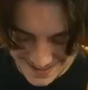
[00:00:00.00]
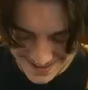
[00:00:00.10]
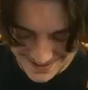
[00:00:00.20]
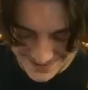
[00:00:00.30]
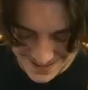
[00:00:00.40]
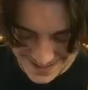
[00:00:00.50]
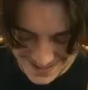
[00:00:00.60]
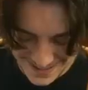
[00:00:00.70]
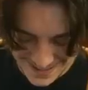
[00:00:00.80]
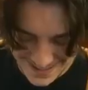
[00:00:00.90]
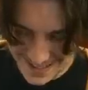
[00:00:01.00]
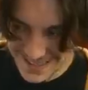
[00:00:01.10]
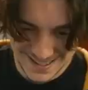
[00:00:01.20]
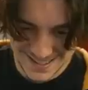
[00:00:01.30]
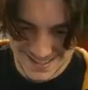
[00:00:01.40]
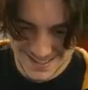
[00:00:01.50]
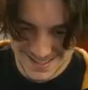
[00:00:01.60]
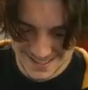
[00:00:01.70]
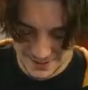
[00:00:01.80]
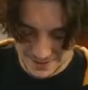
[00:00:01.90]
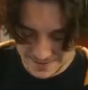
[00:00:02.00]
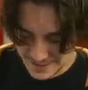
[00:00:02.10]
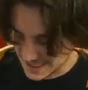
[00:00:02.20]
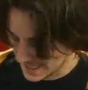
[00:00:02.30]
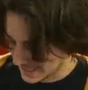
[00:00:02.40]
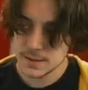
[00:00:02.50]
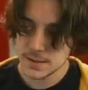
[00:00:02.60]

Oh my God, this is so upsetting.